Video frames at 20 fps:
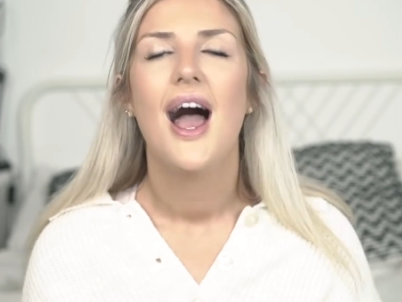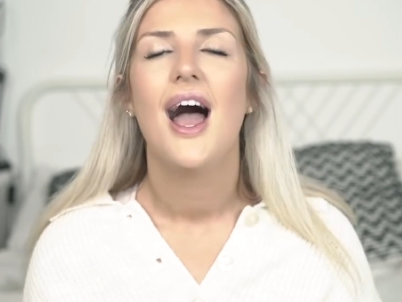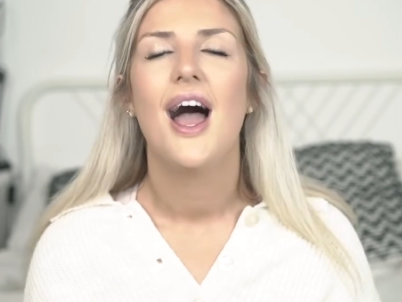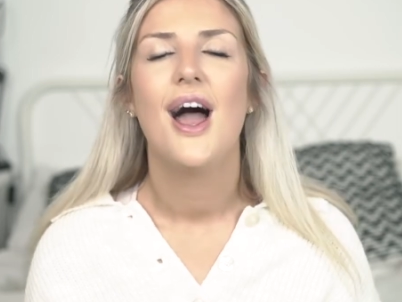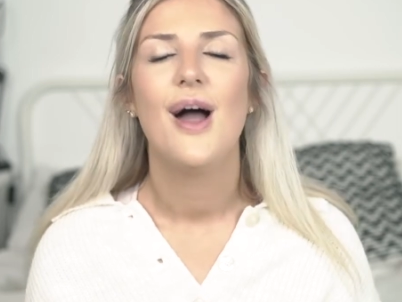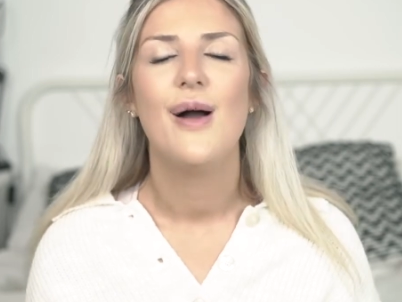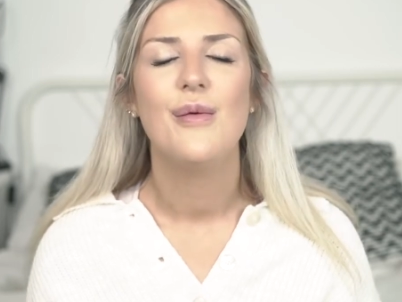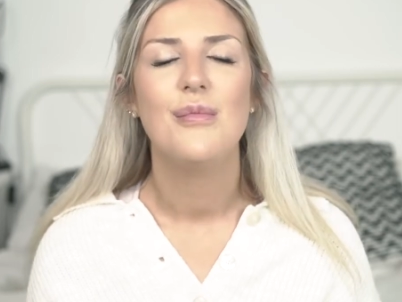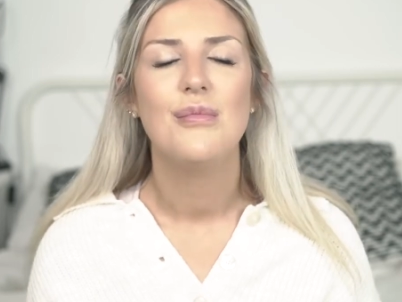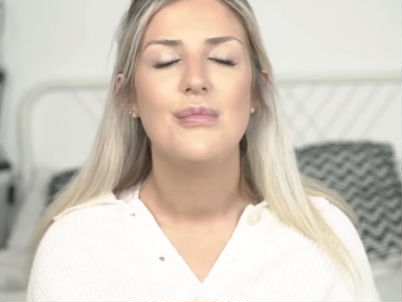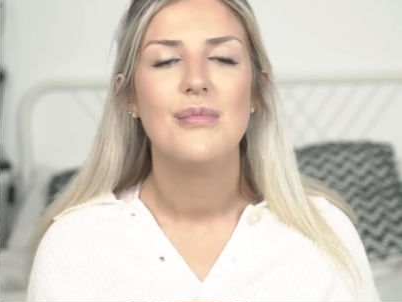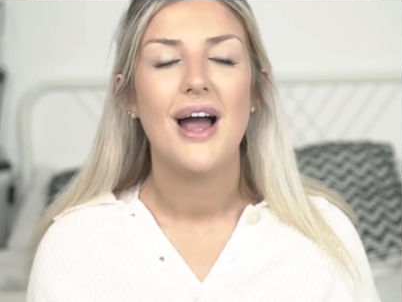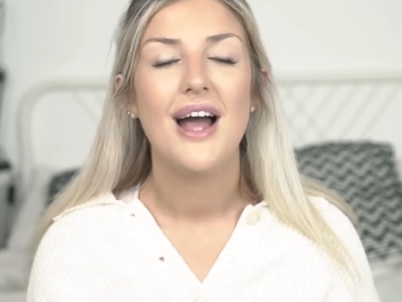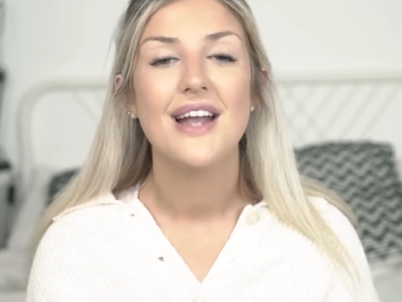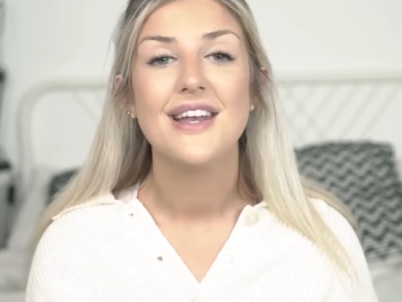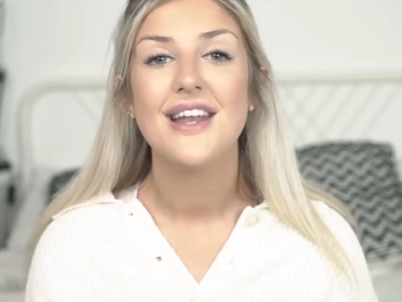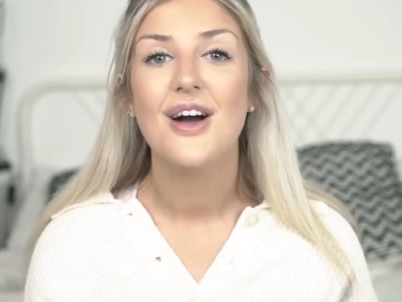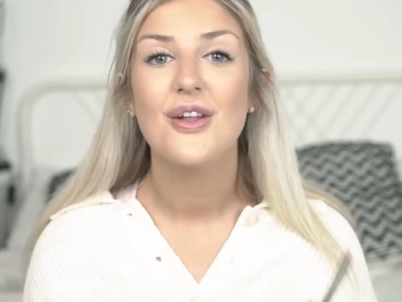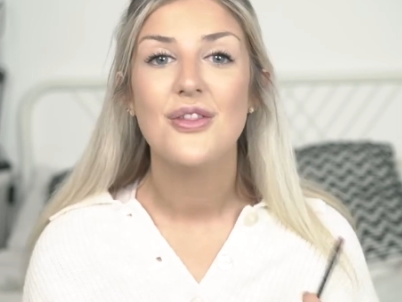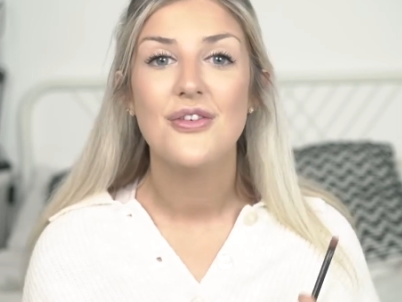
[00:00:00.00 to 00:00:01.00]

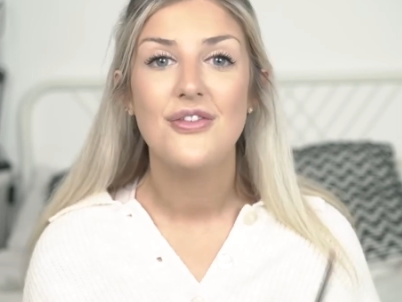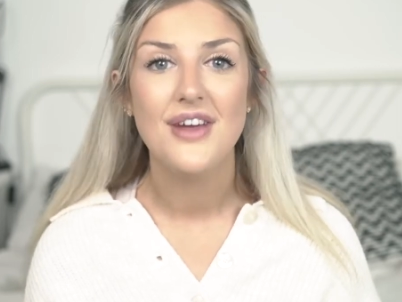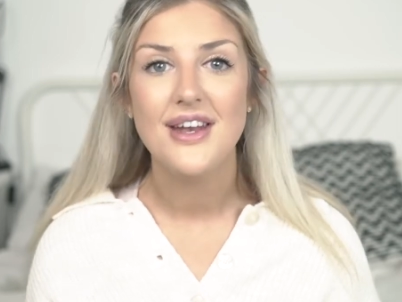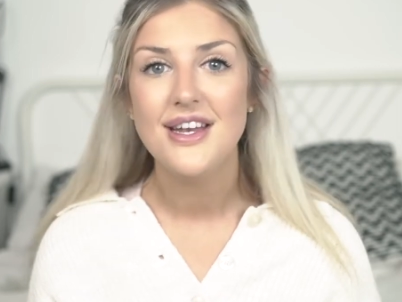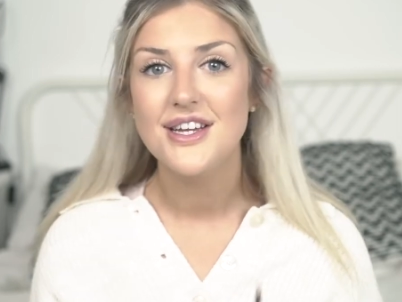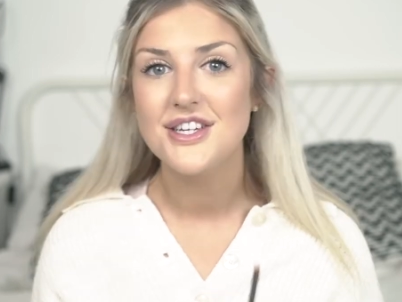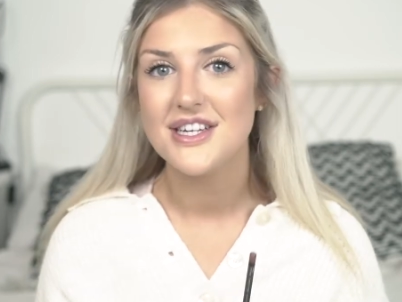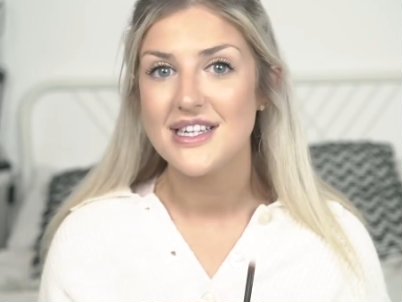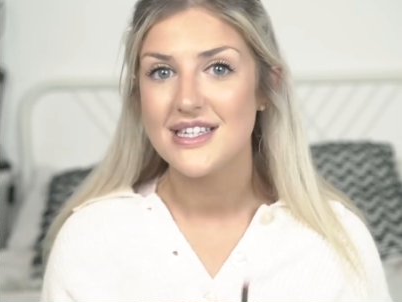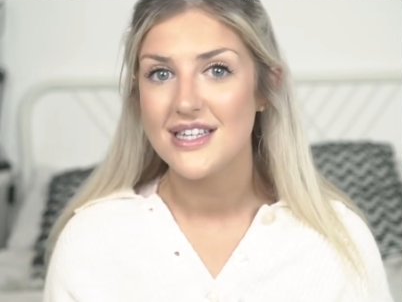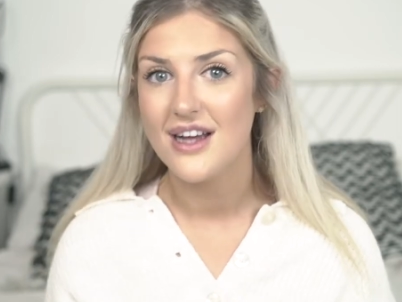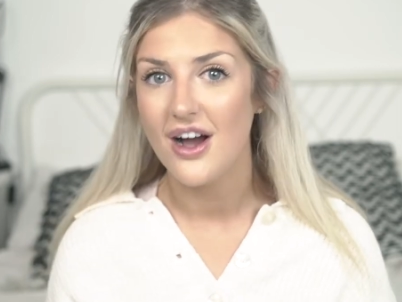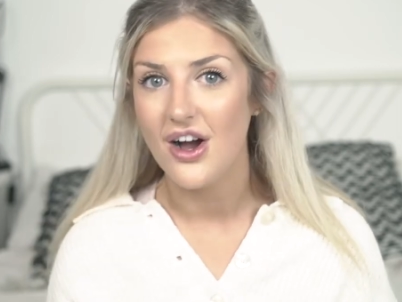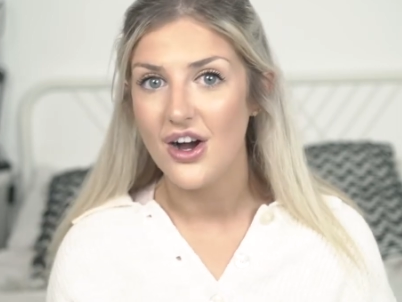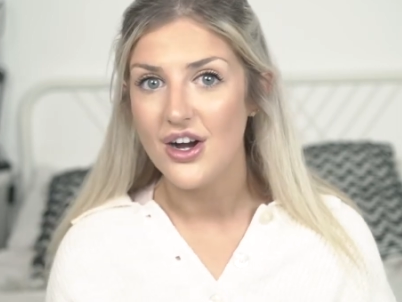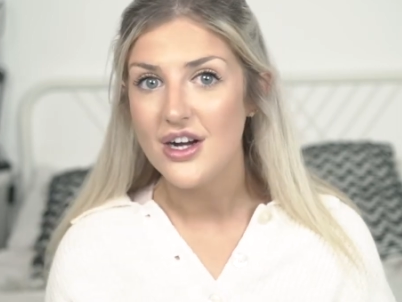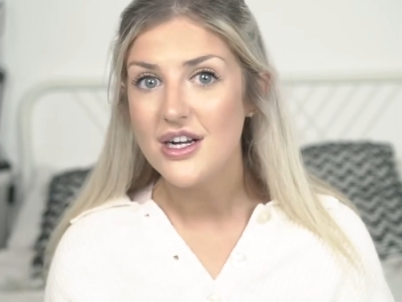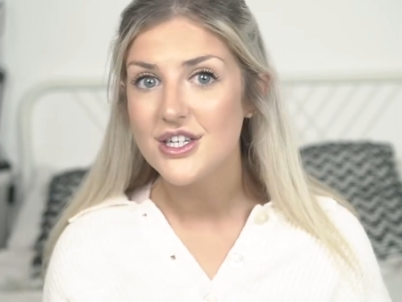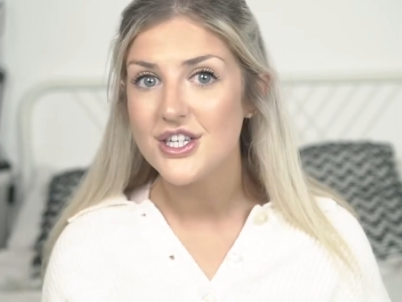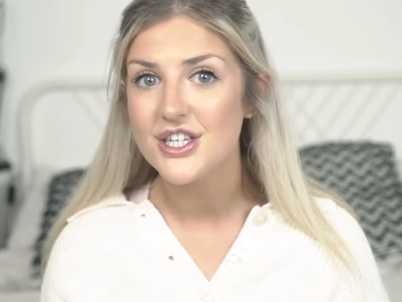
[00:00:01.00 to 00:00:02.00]
And now the finishing
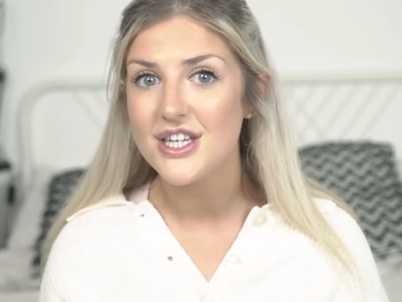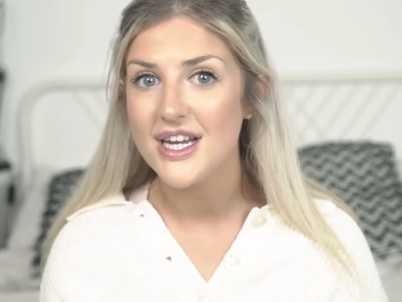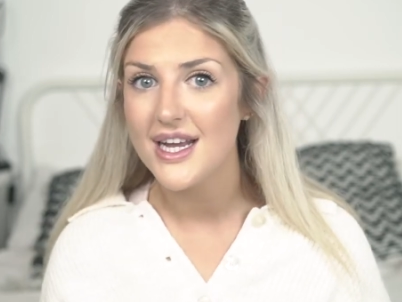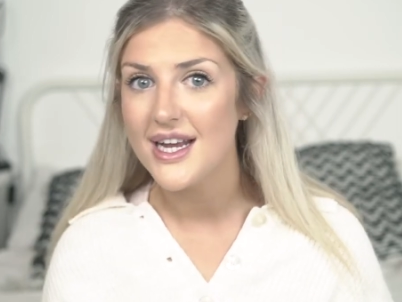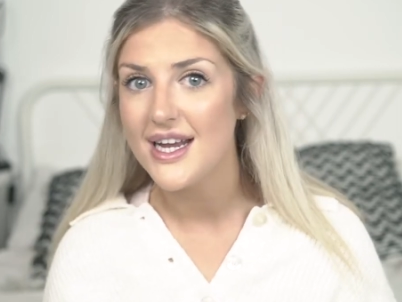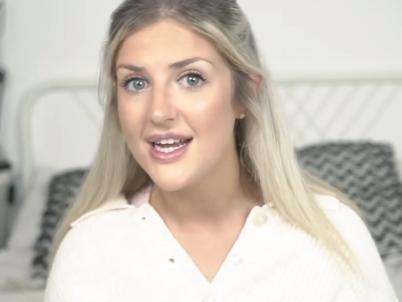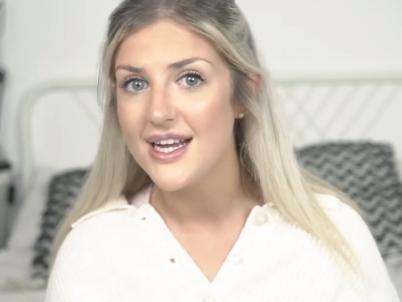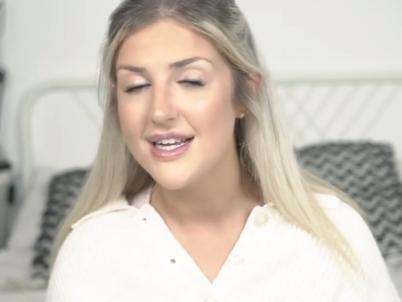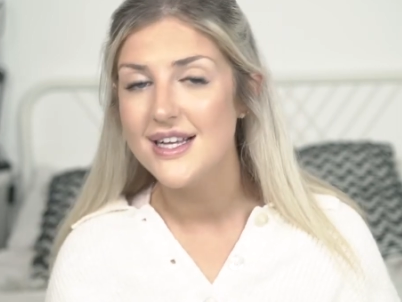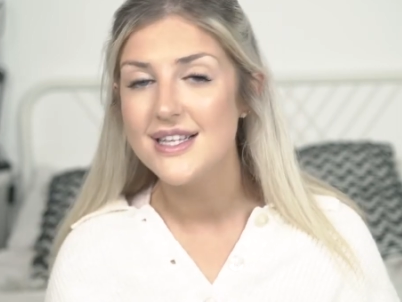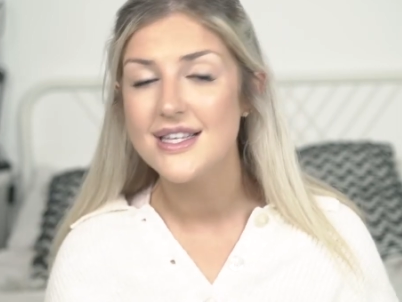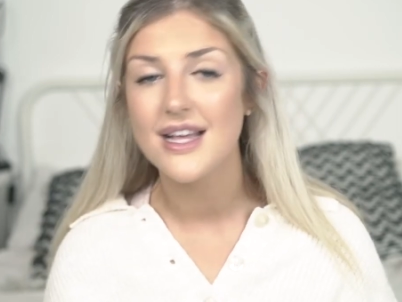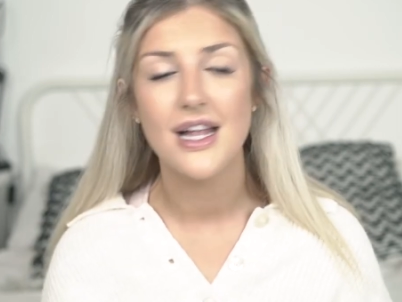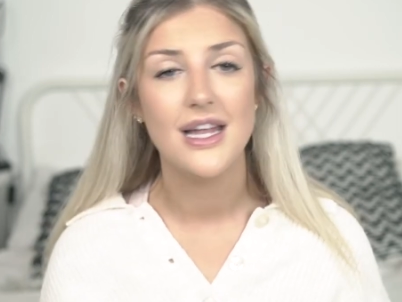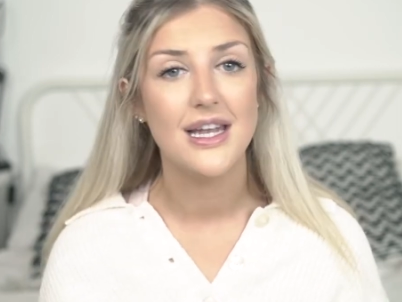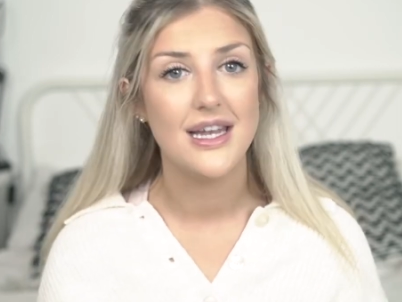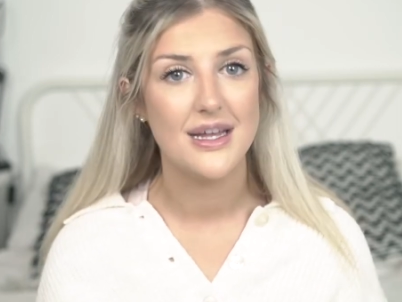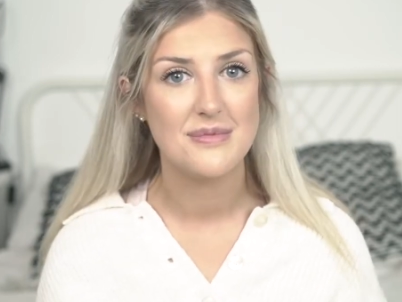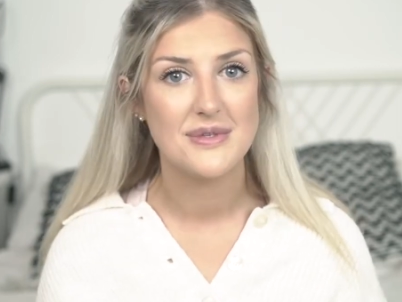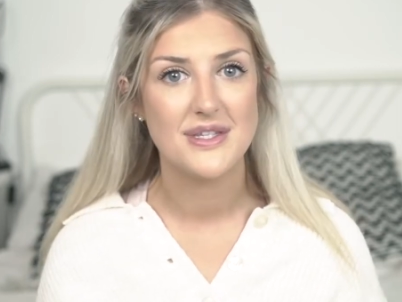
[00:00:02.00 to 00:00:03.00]
touch is
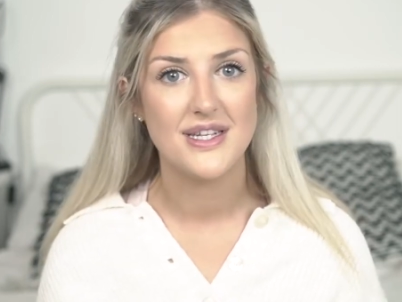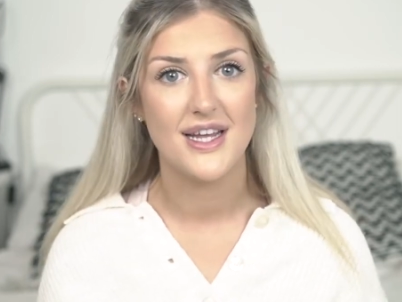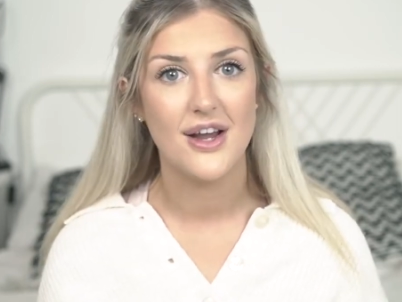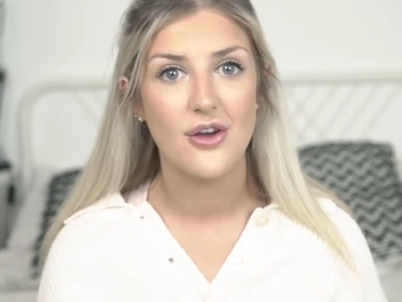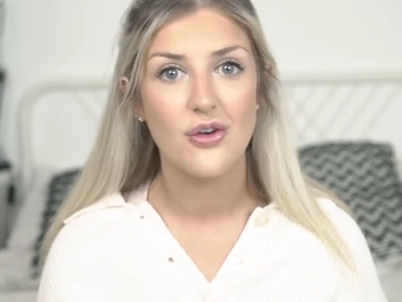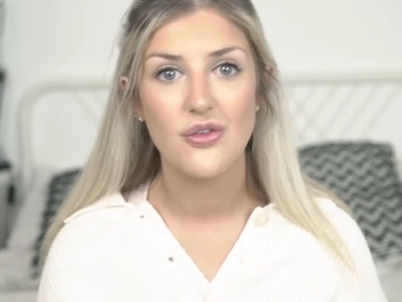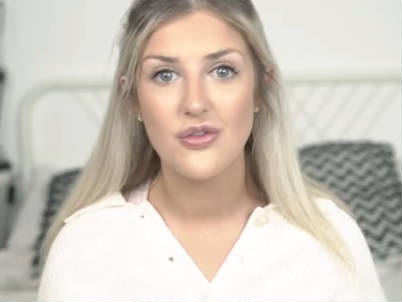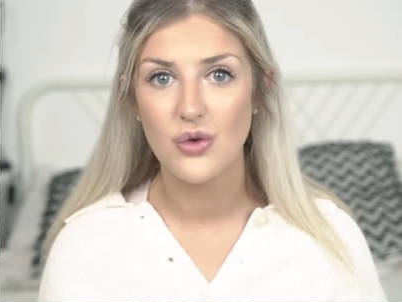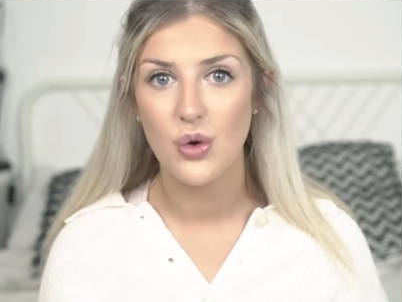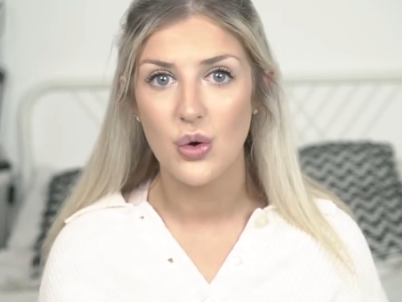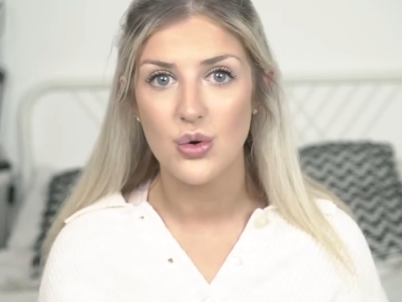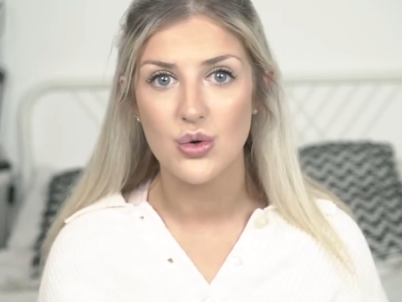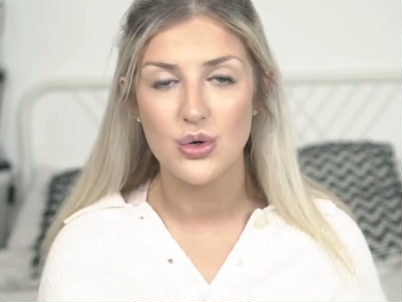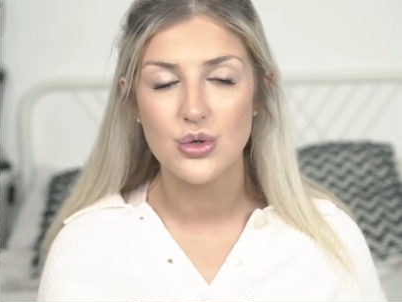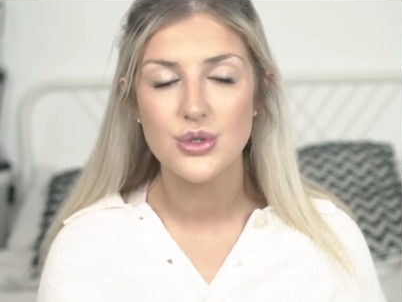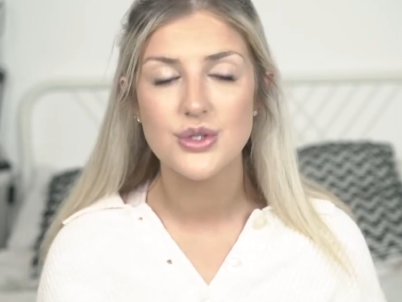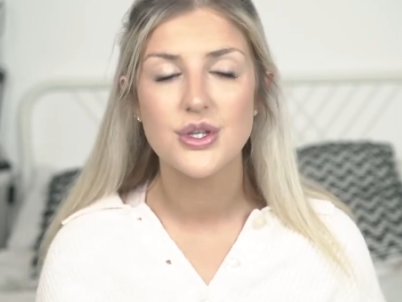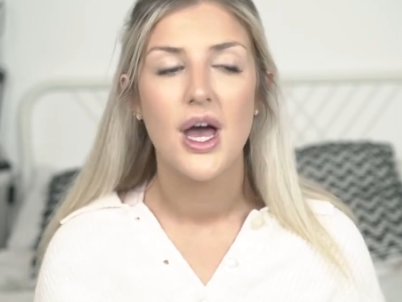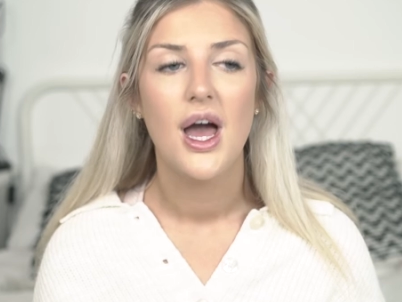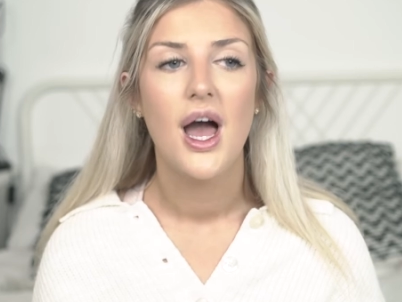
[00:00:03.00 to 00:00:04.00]
lipstick, of
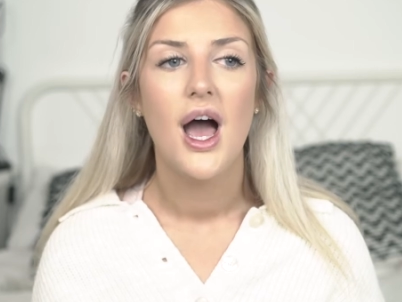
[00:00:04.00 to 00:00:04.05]
course.